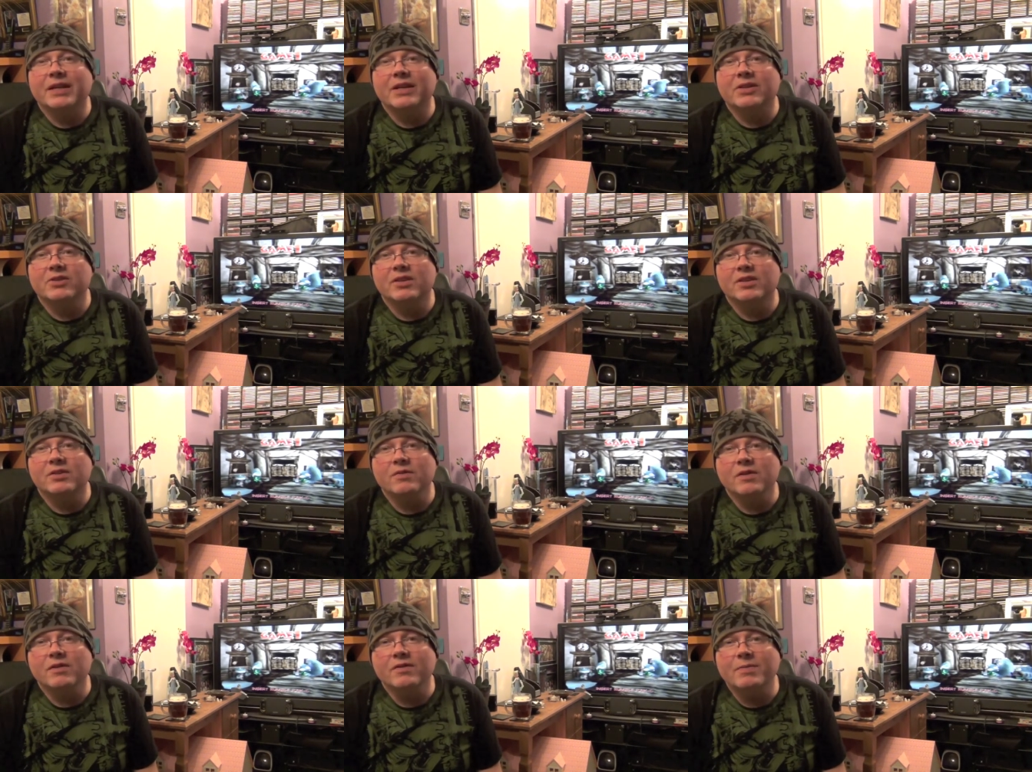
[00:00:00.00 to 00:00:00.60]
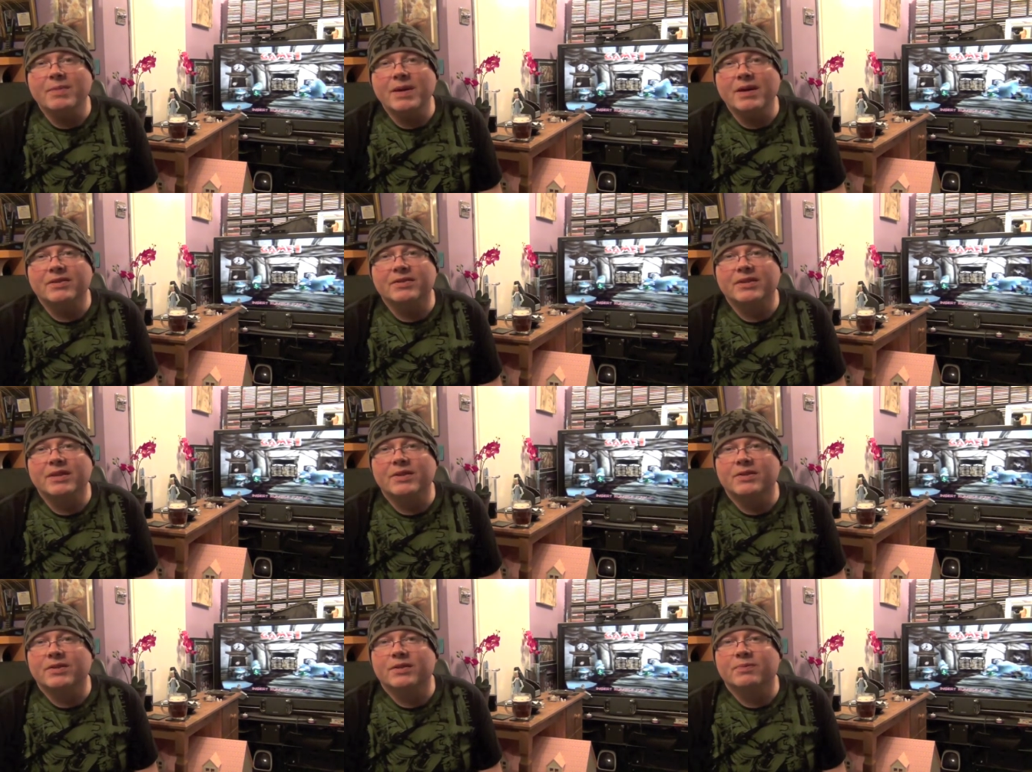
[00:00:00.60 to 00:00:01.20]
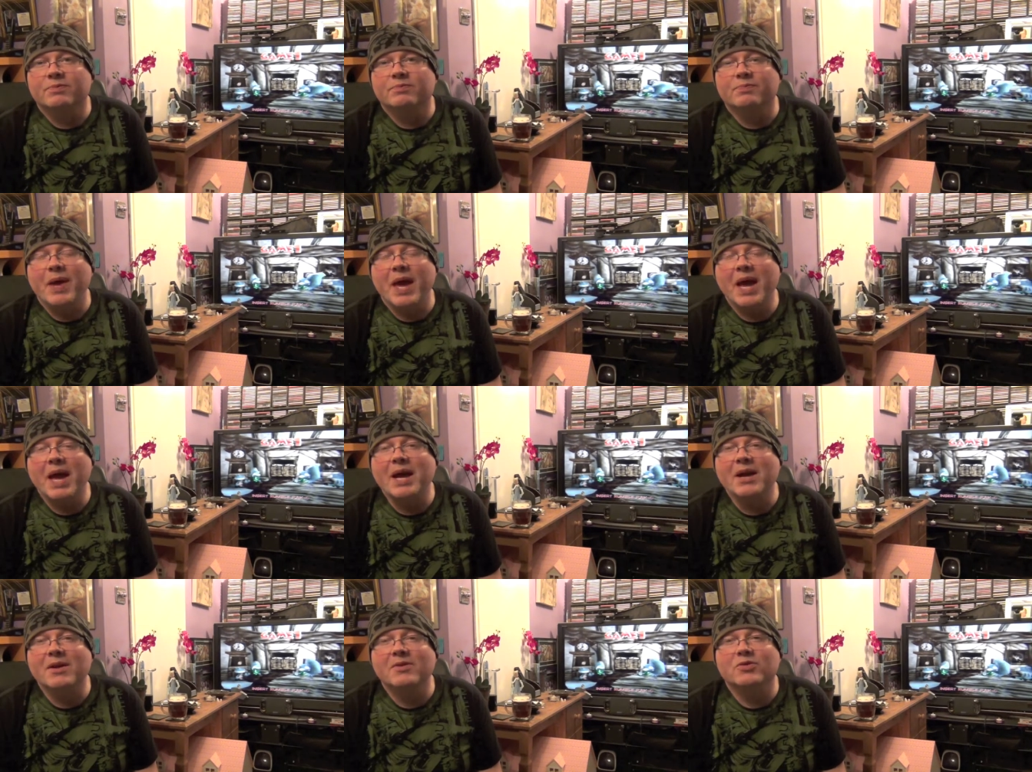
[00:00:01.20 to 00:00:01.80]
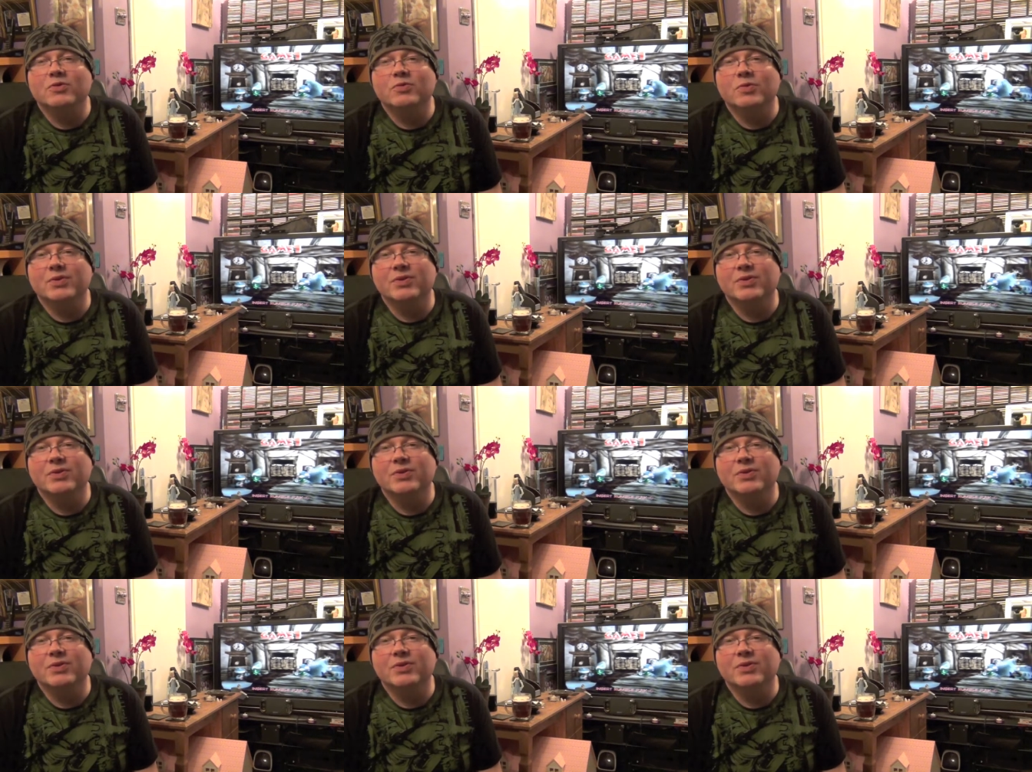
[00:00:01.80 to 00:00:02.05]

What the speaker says: Actually, it's worth about £6,